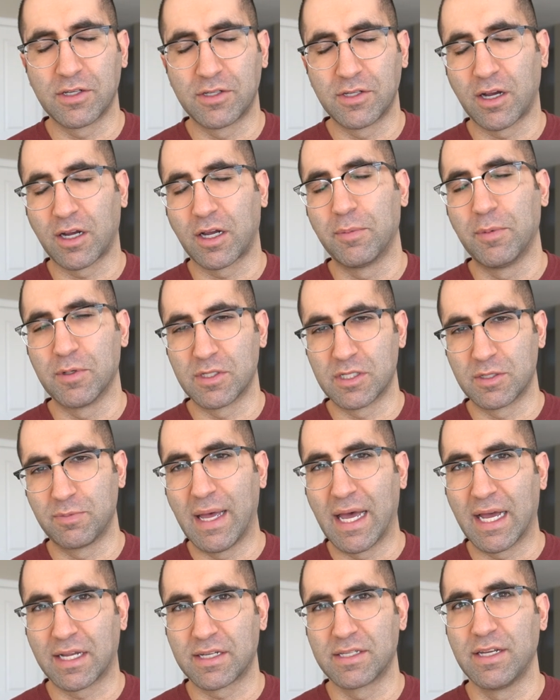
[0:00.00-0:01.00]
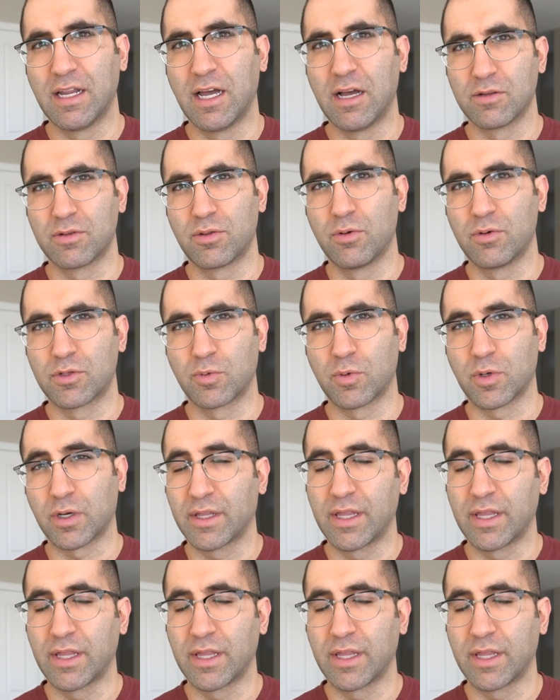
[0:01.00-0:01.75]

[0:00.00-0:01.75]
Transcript: talk about SPACs and how those work.